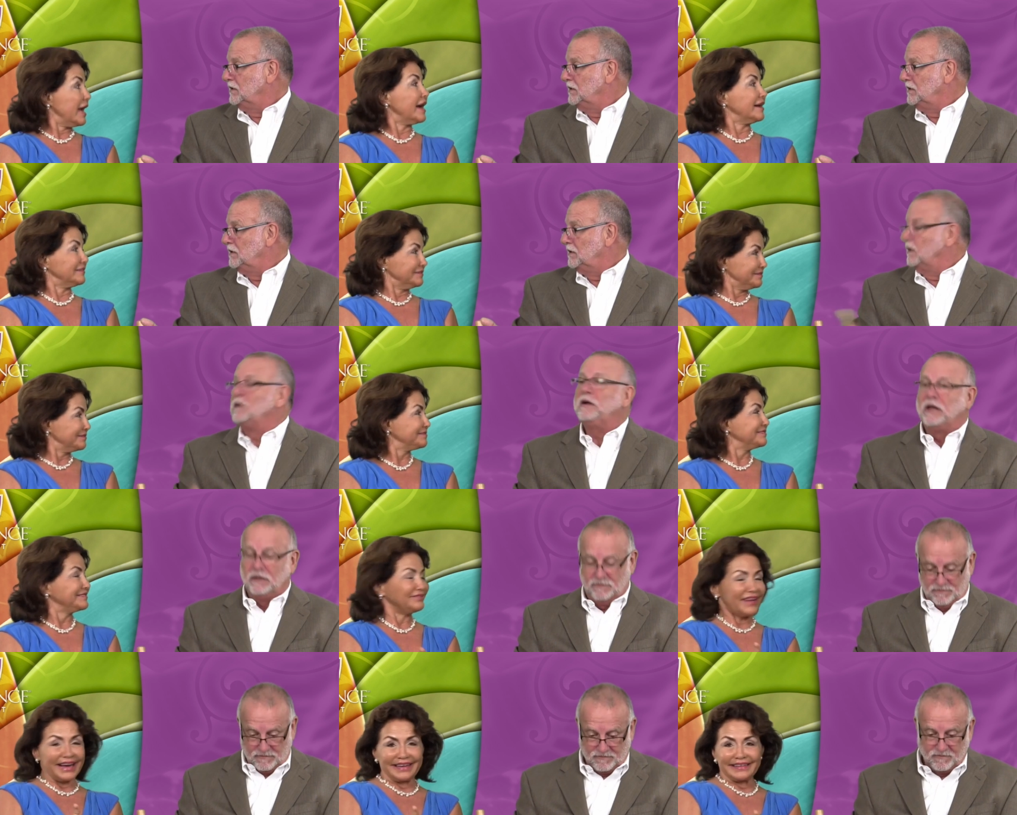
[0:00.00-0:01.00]
Speaker 1: Yeah. Okay.
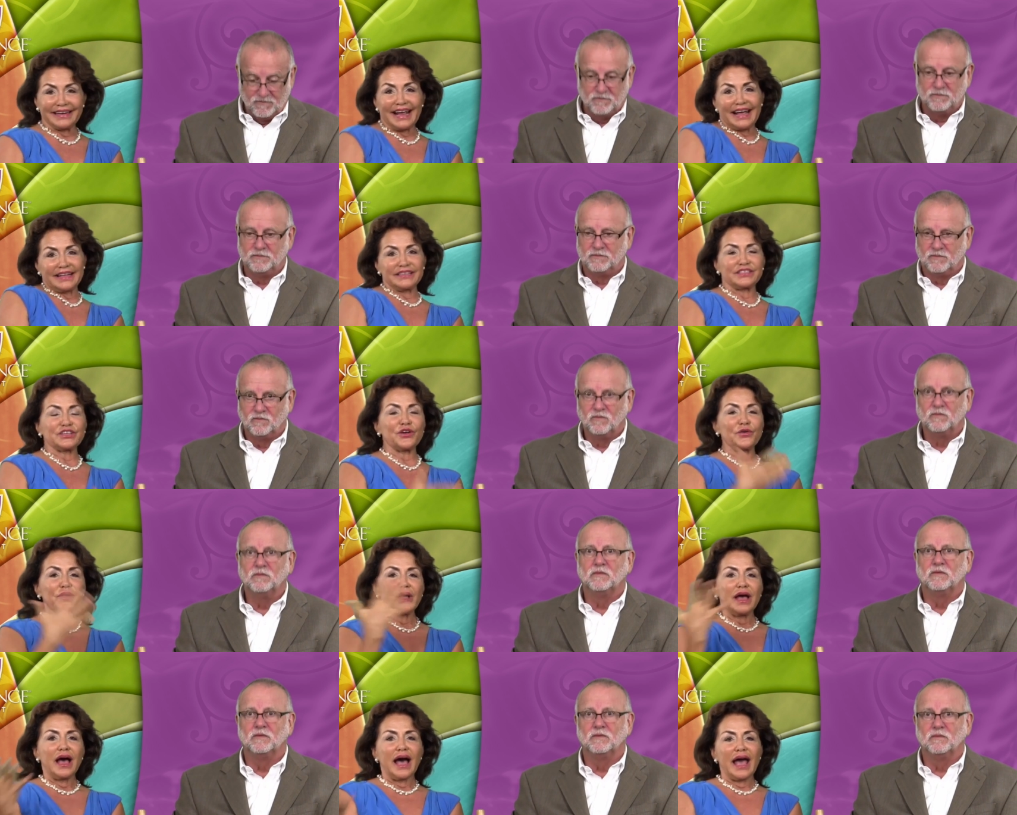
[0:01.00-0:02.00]
Right. And so
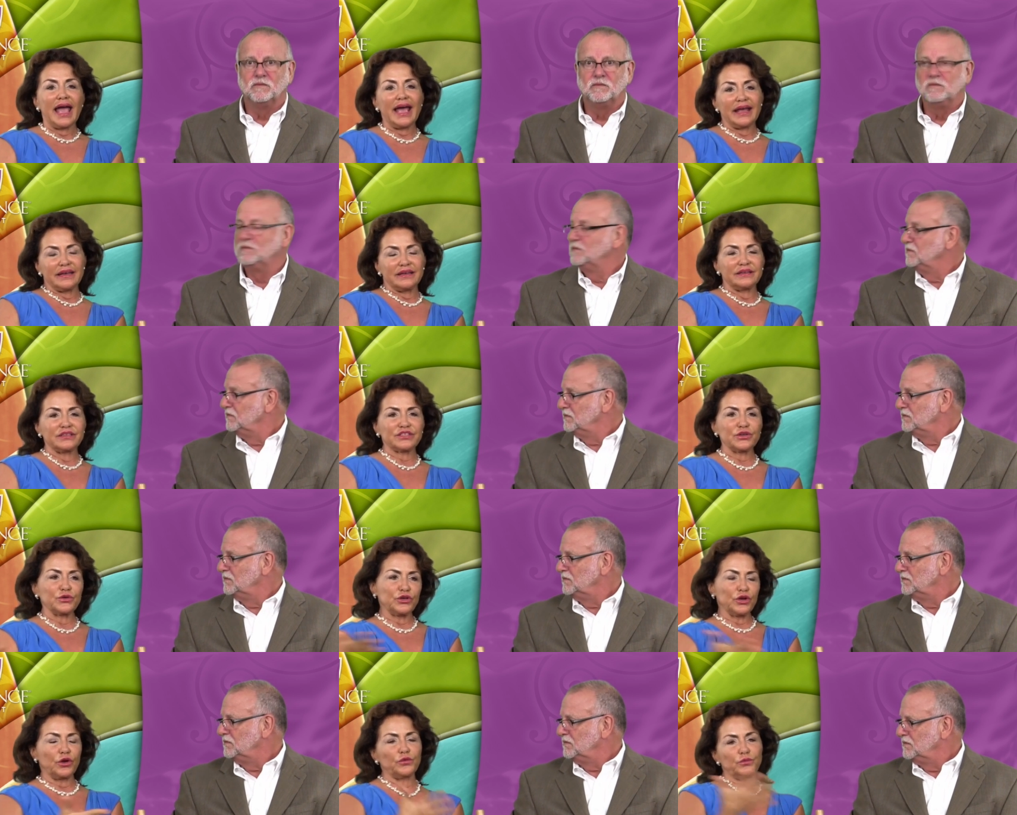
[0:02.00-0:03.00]
and so
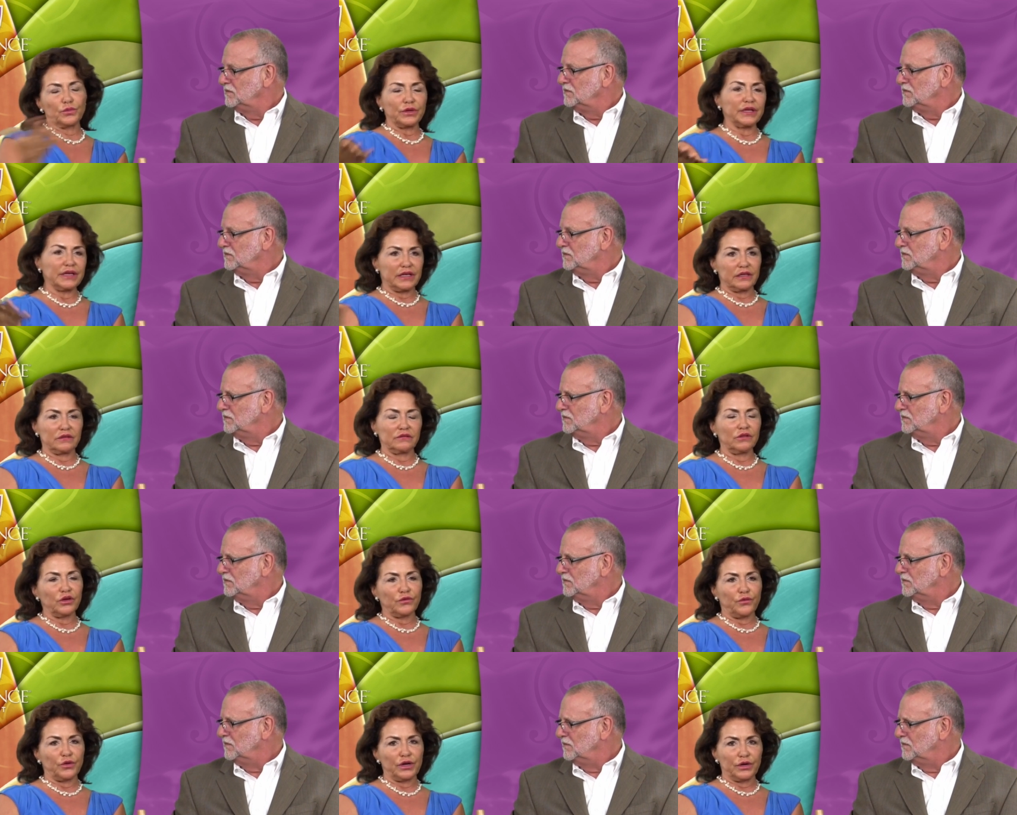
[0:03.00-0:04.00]
you don't really
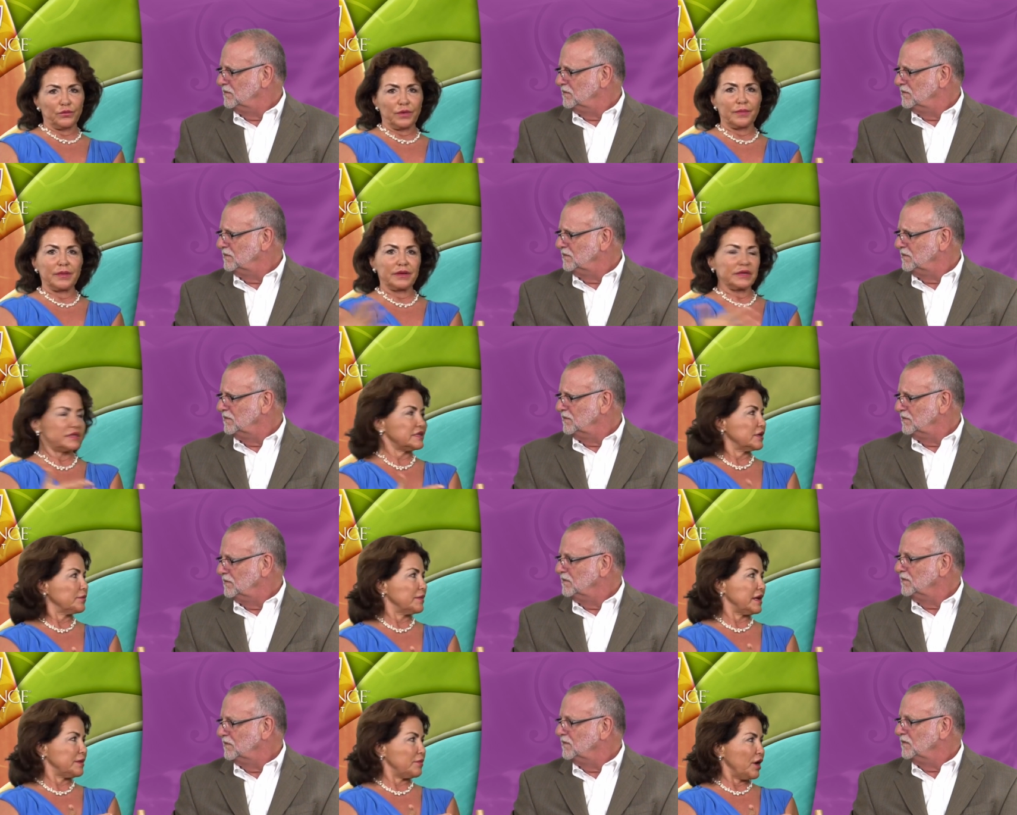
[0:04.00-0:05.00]
look for it in women until
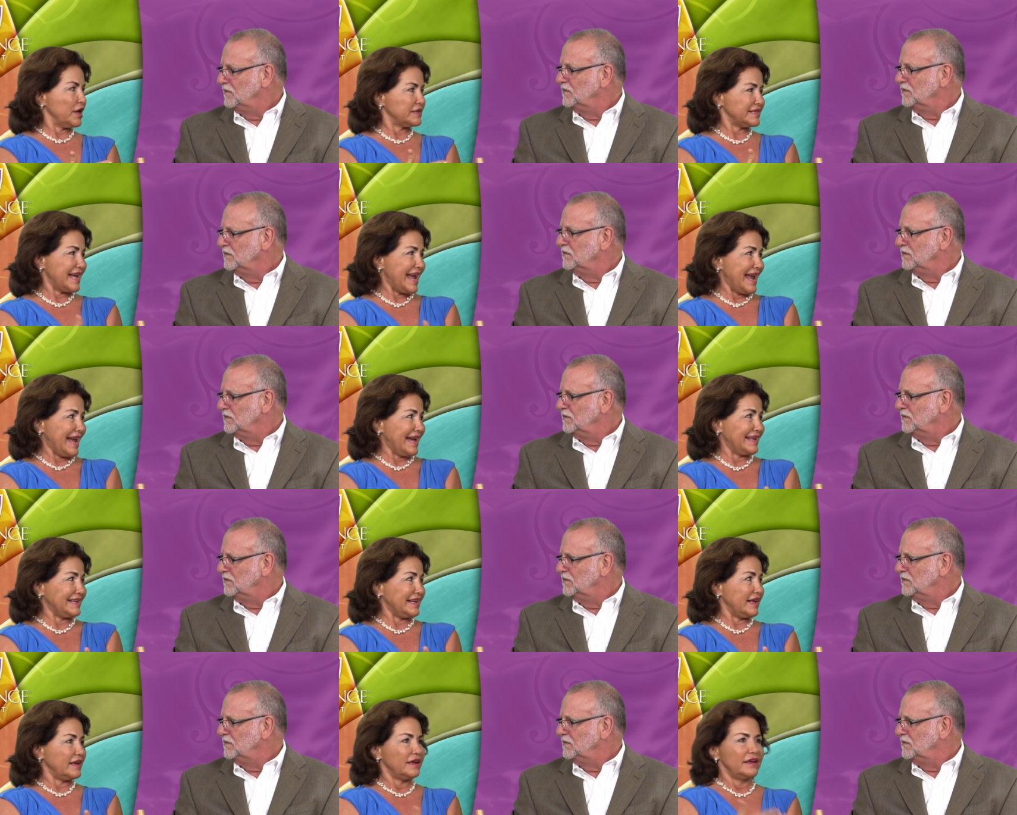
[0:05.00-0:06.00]
menopause
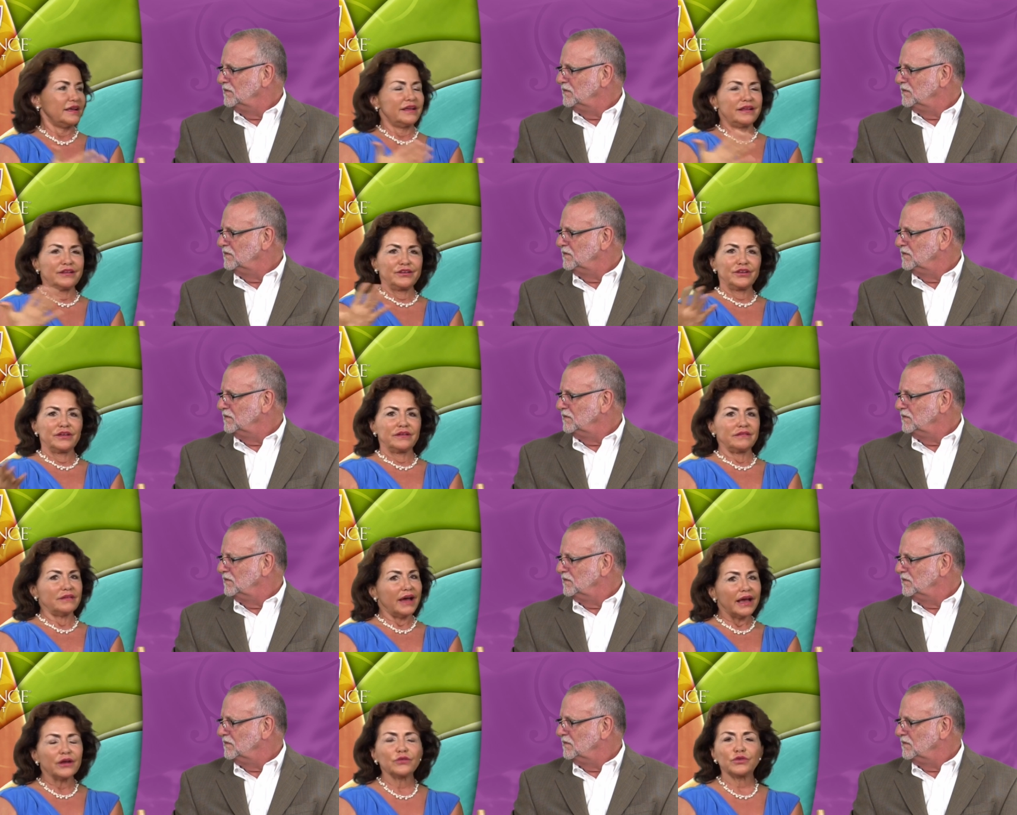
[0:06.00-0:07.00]
and
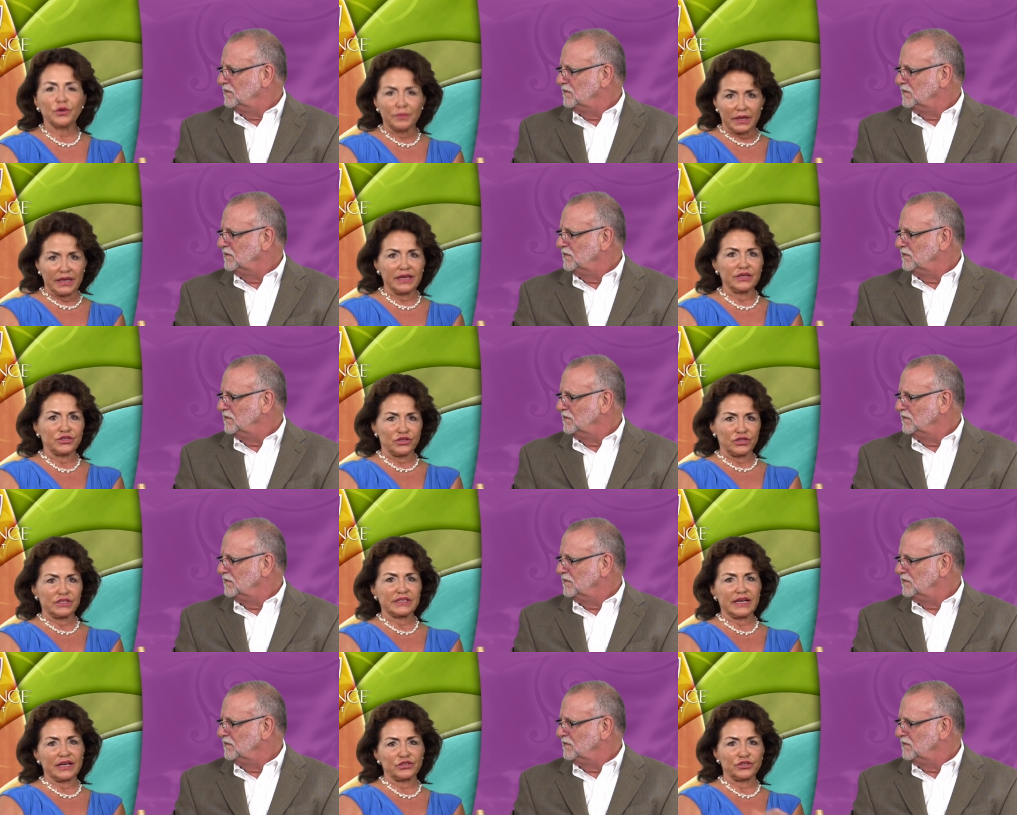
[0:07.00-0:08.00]
I don't know many
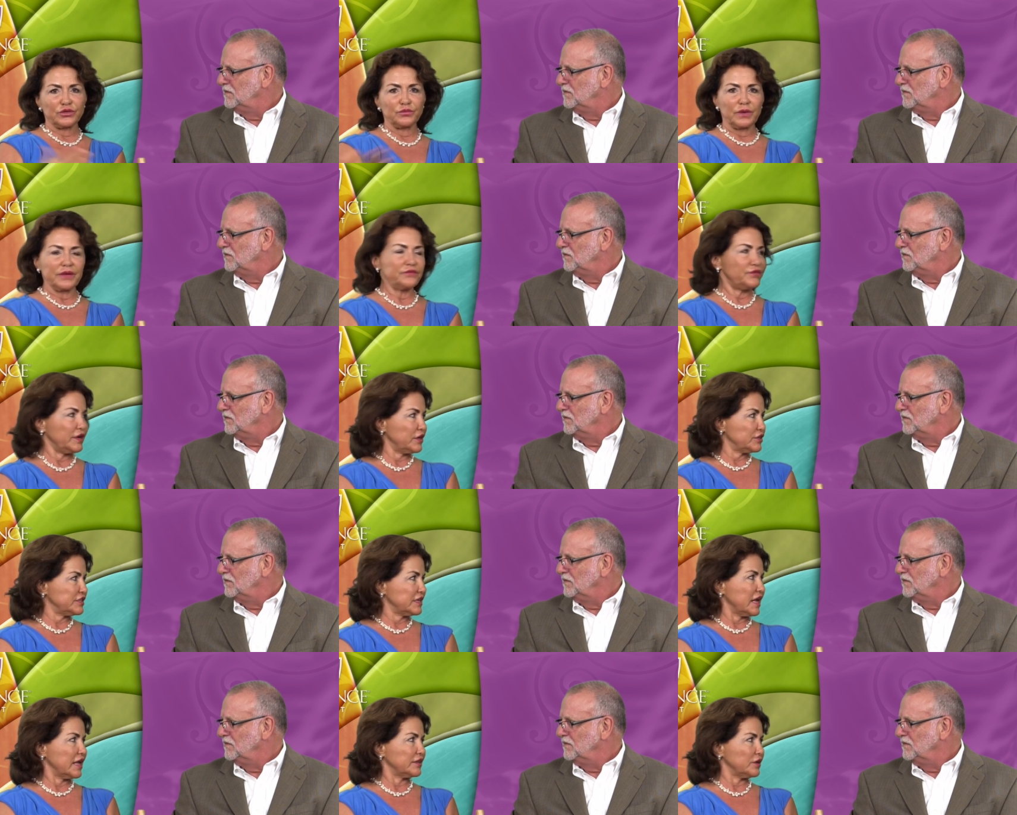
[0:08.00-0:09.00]
internists that actually run
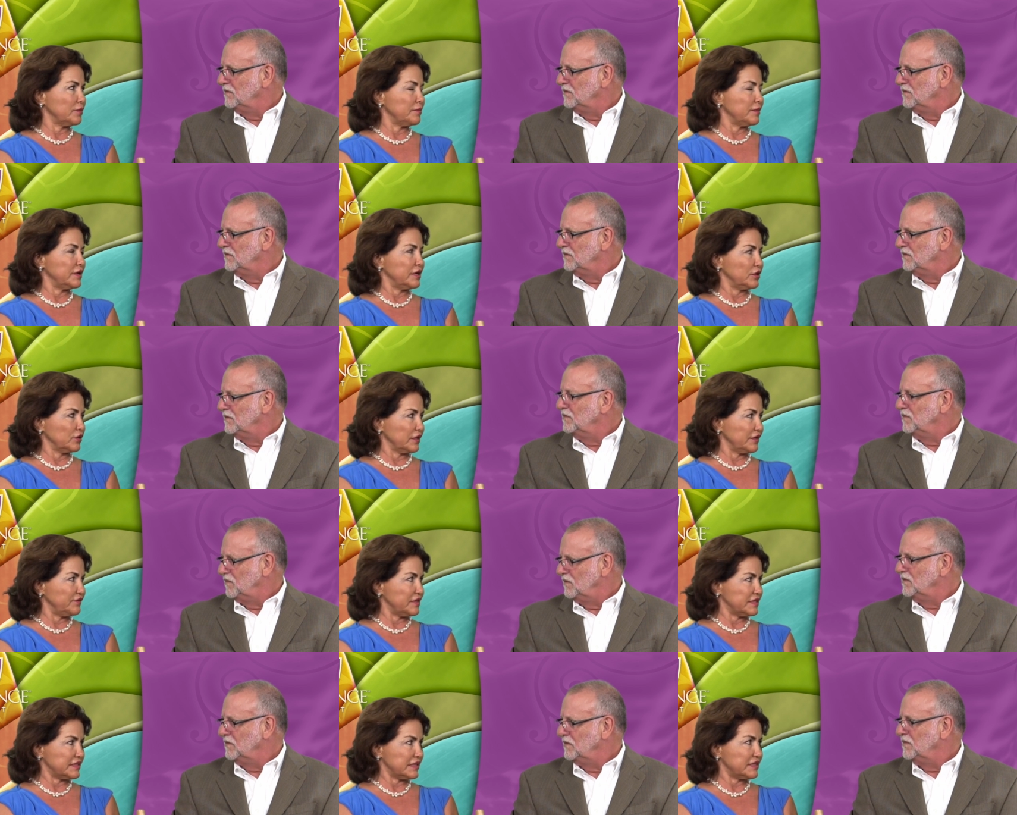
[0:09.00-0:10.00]
ferritin on their yearly
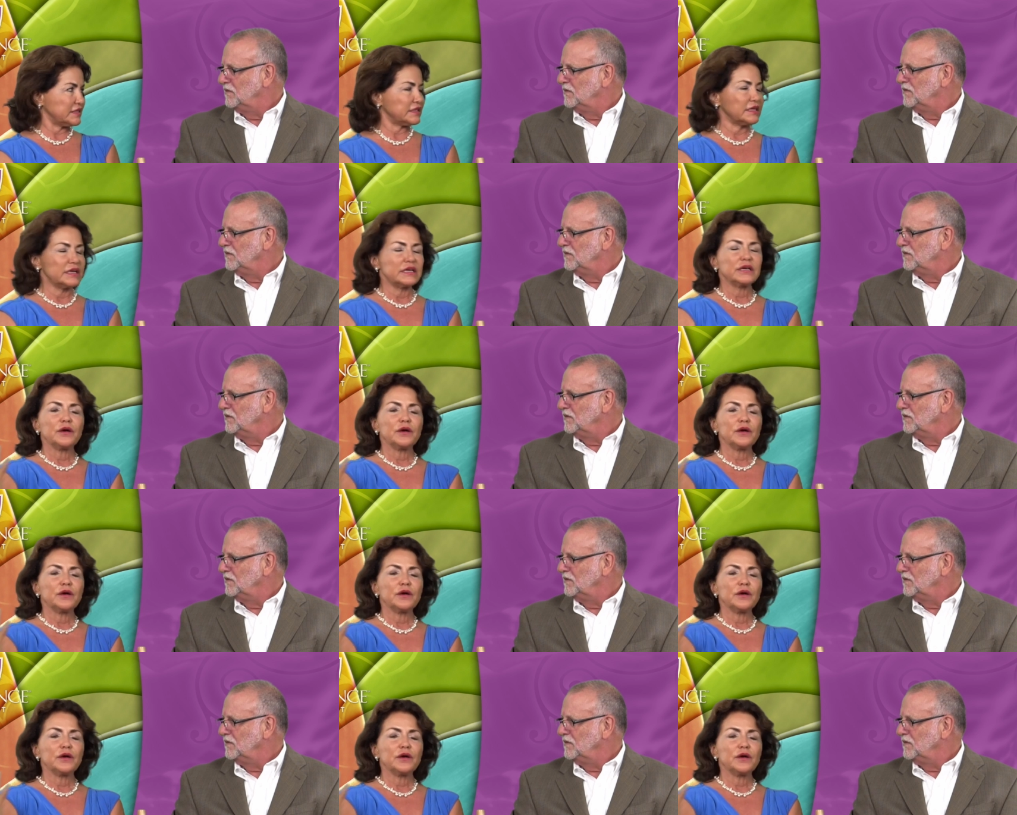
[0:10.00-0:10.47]
visits.